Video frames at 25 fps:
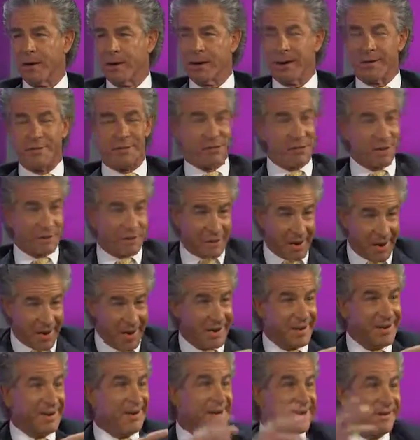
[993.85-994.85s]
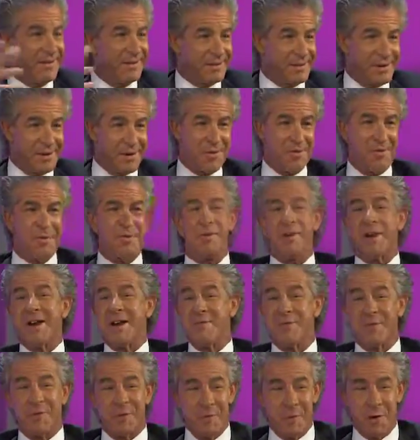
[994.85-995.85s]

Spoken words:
It's just that we're waiting for